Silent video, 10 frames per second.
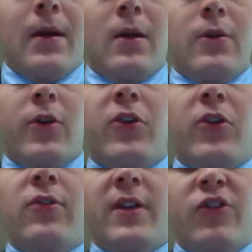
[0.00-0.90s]
So
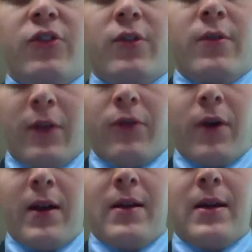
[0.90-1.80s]
Eustace, that's
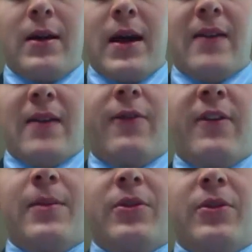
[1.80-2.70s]
right, has a fee
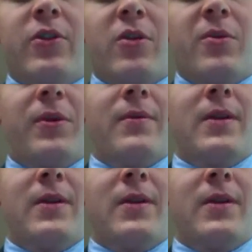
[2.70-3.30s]
simple determinable.